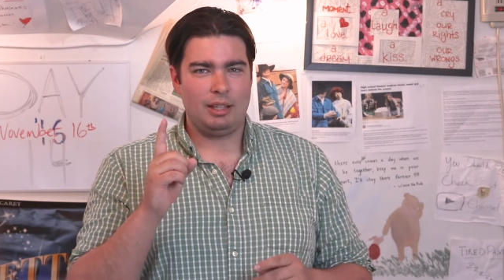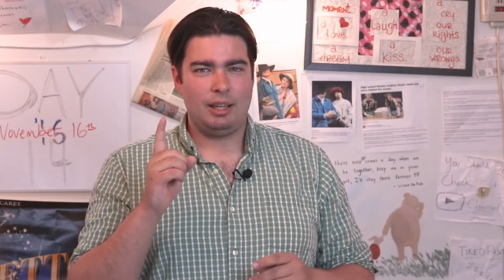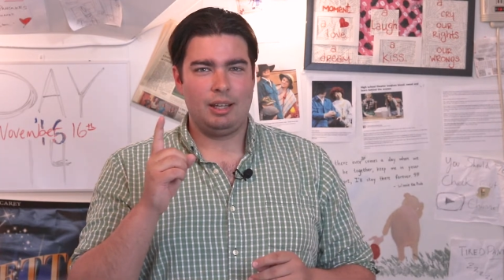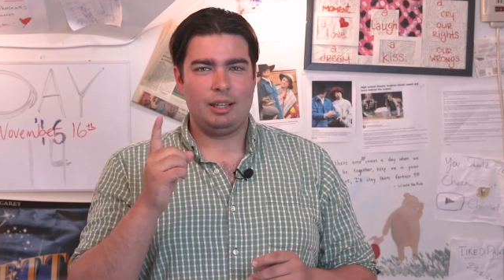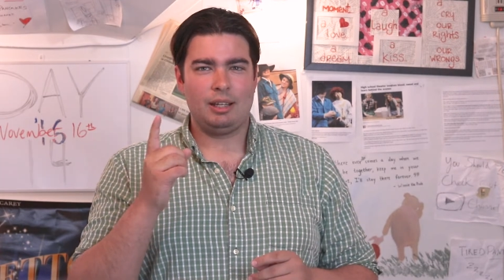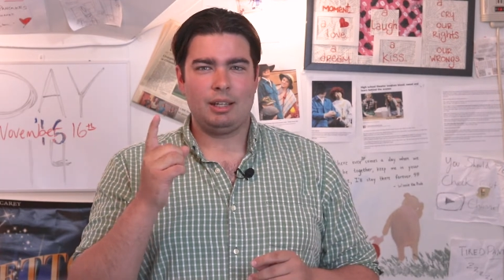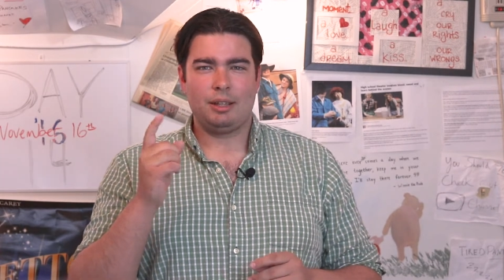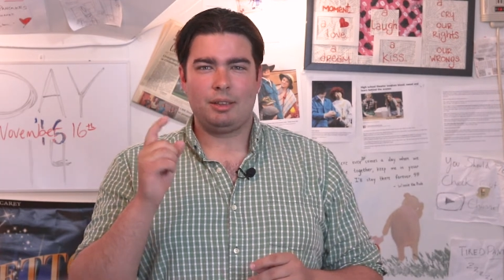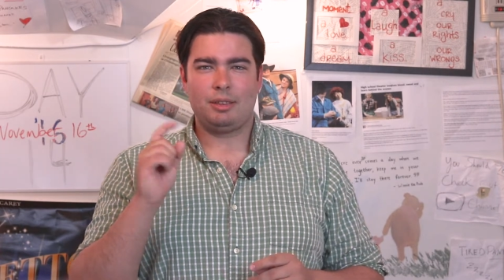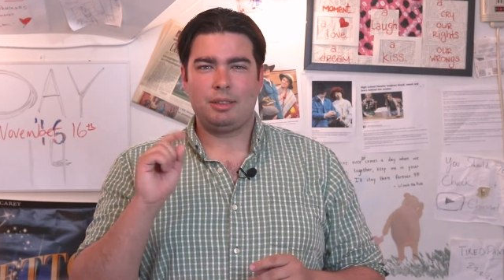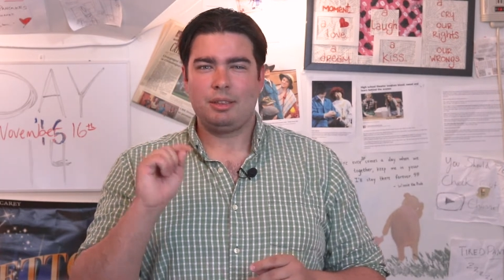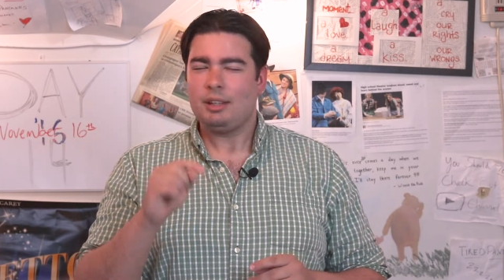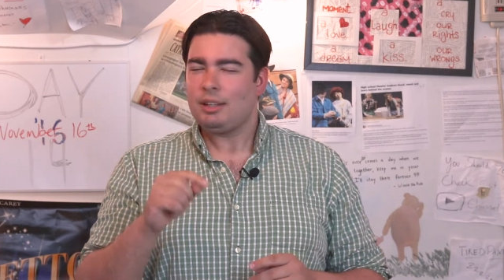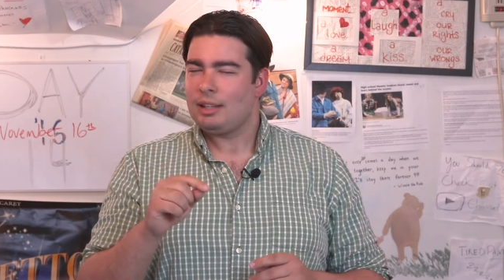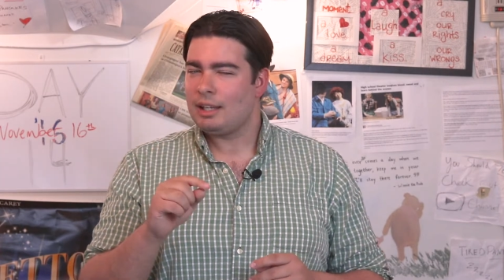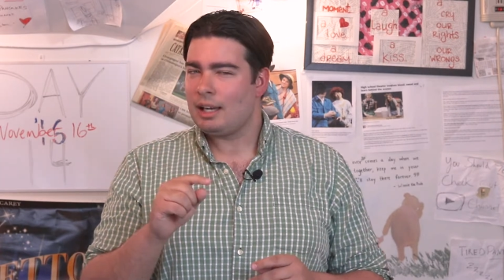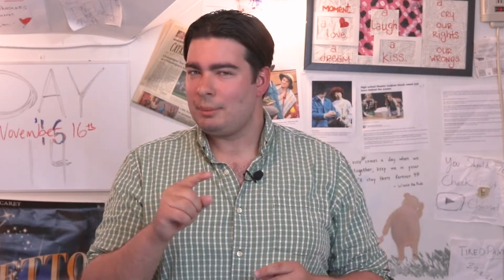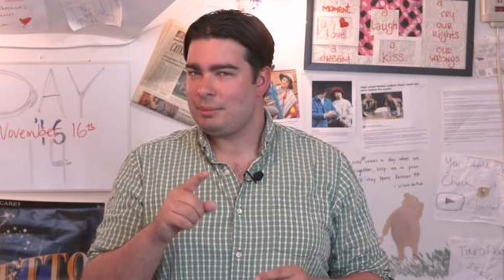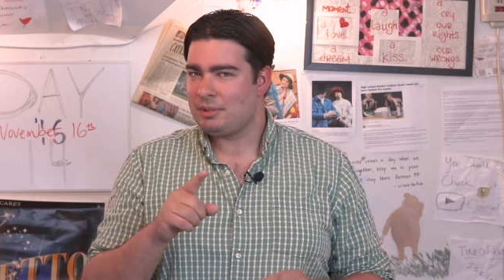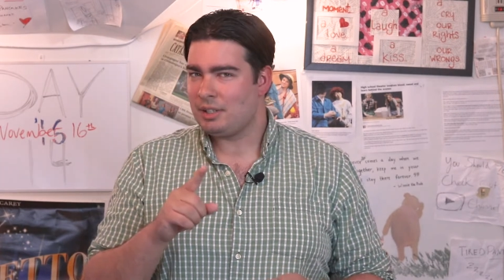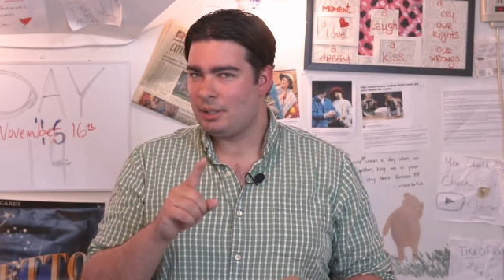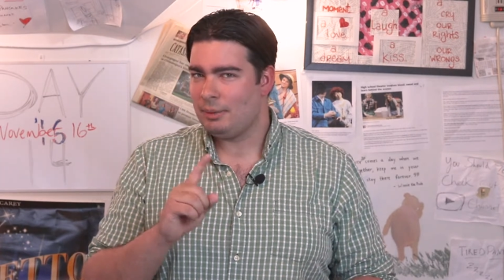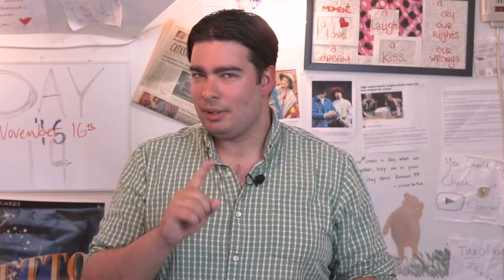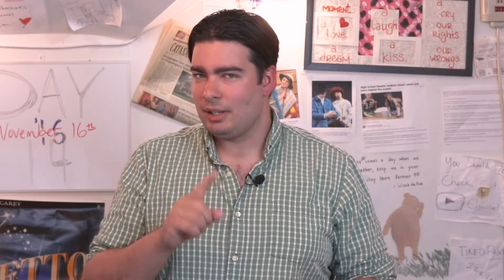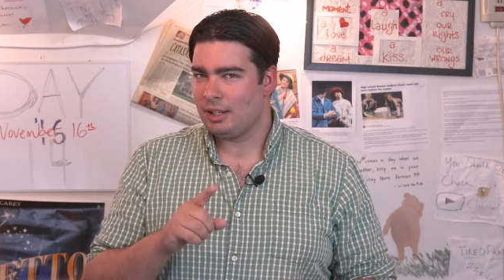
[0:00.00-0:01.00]
and I think
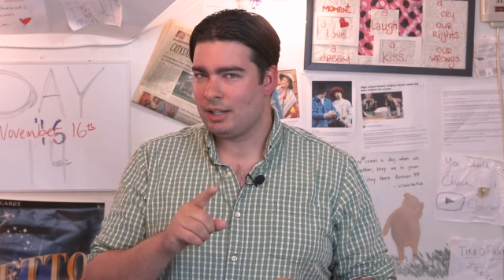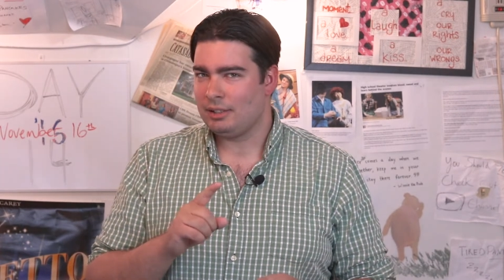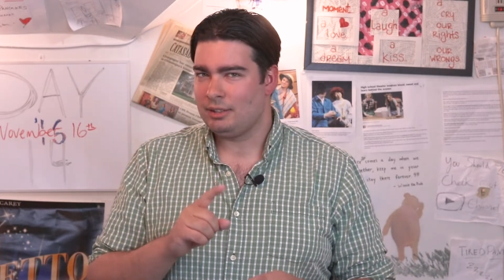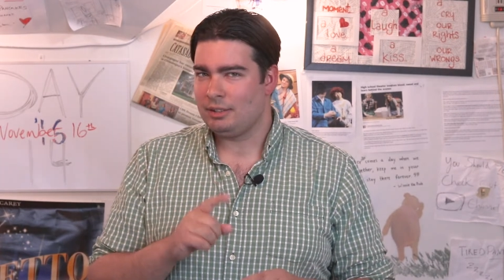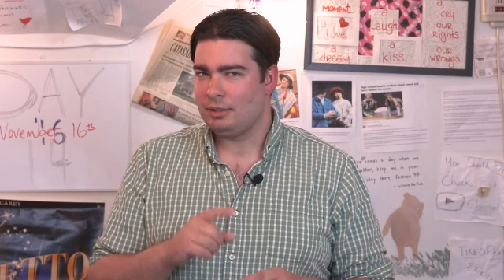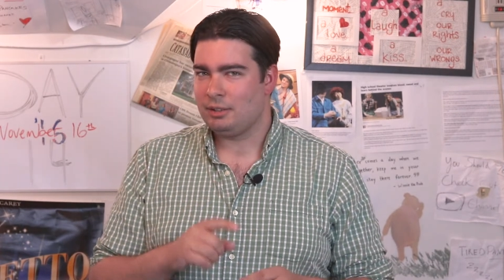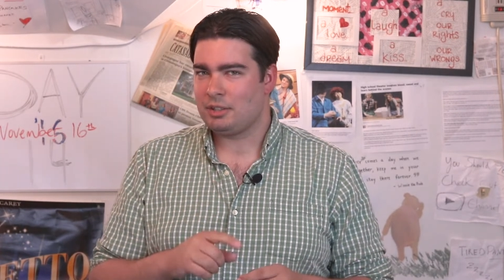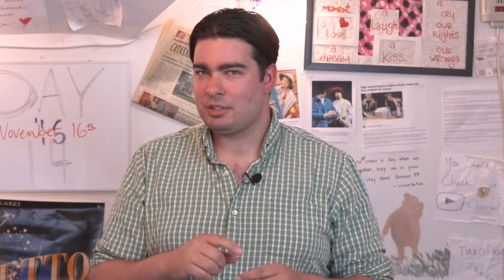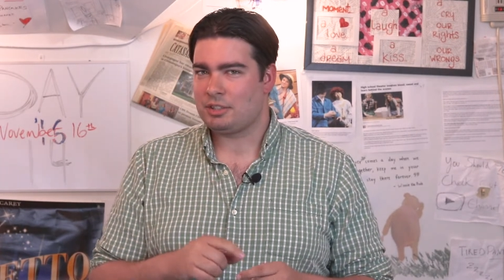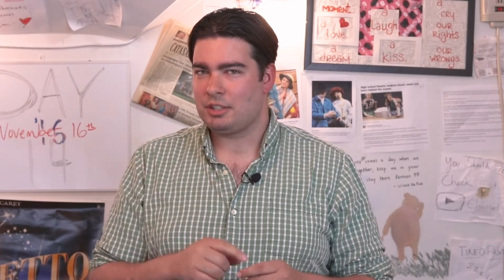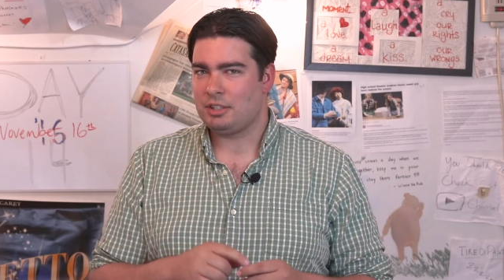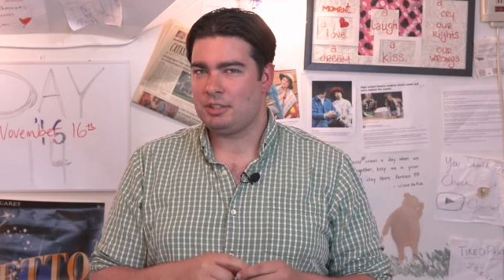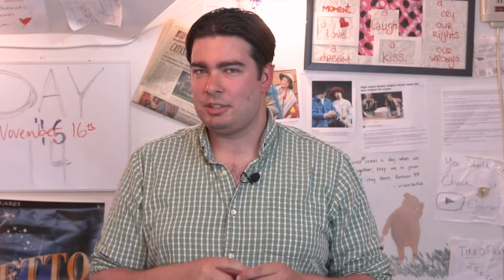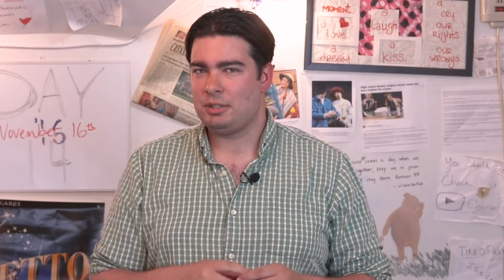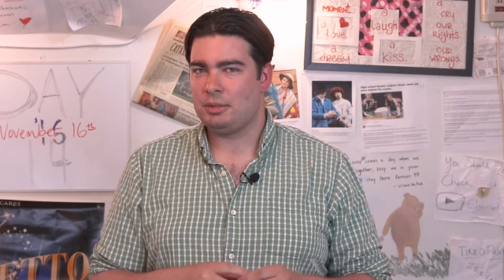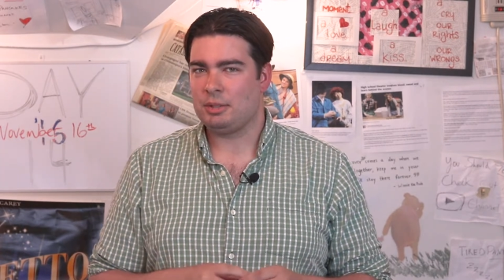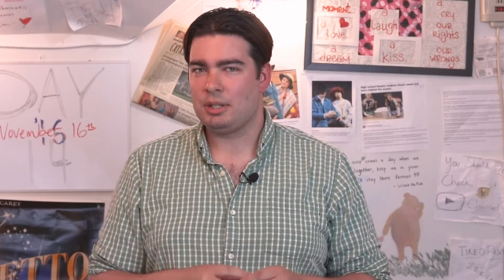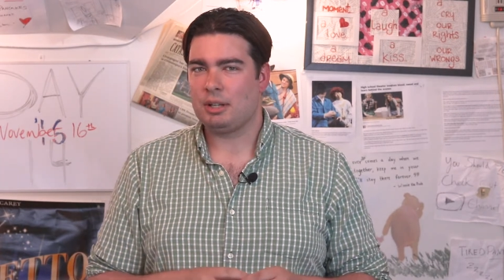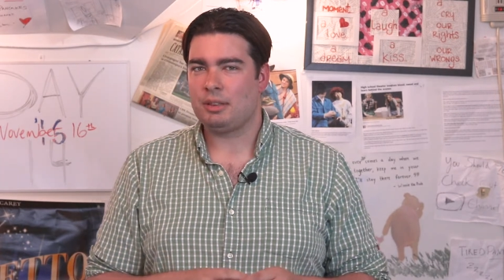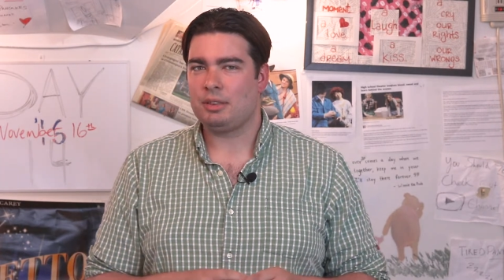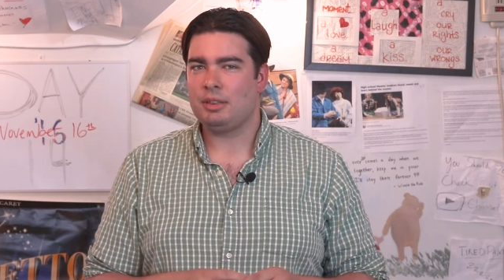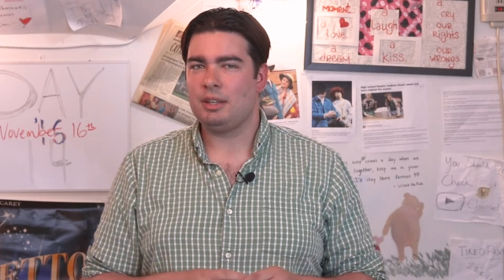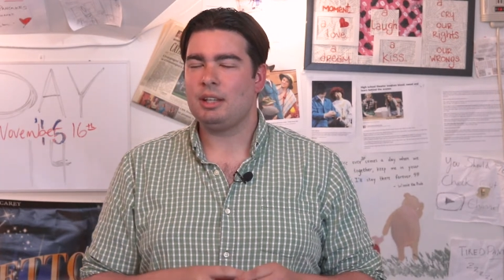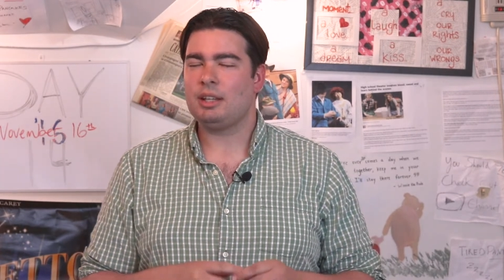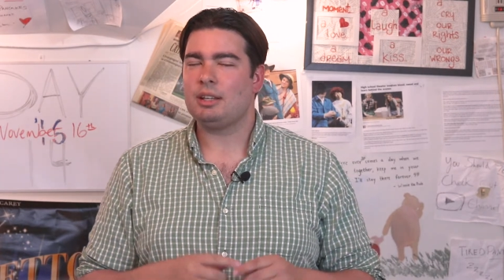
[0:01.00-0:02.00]
Captain America noticed it too,
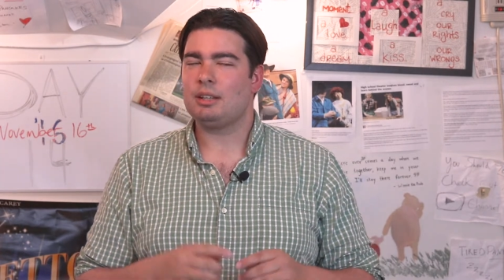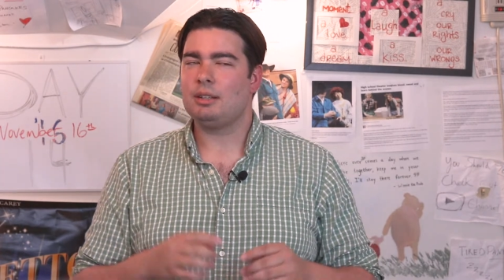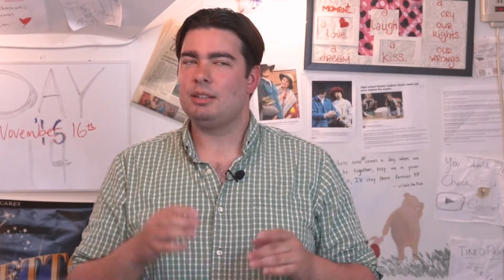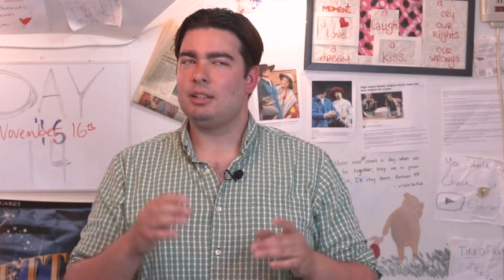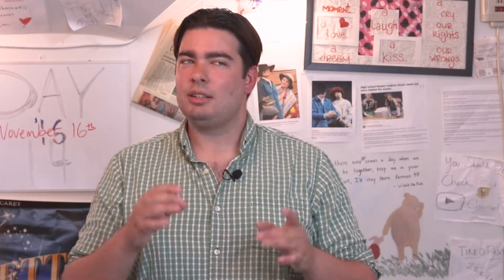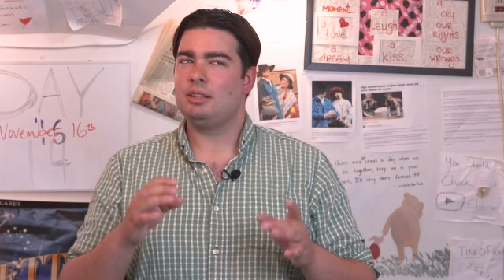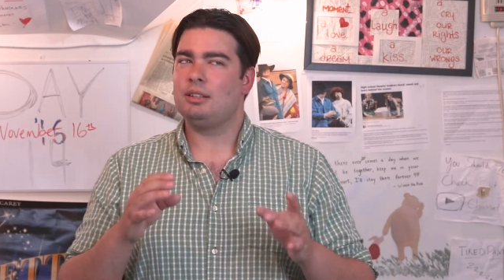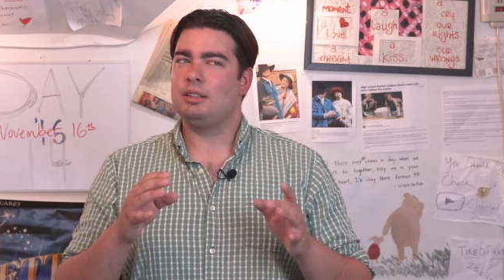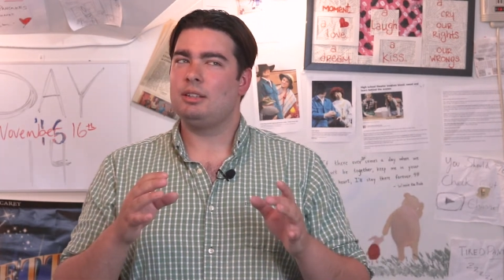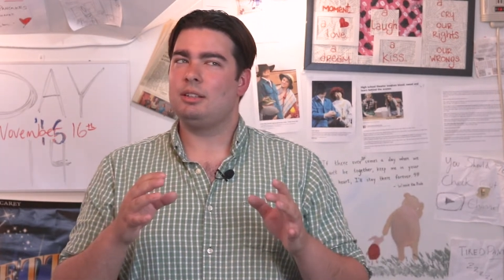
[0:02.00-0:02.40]
and I think,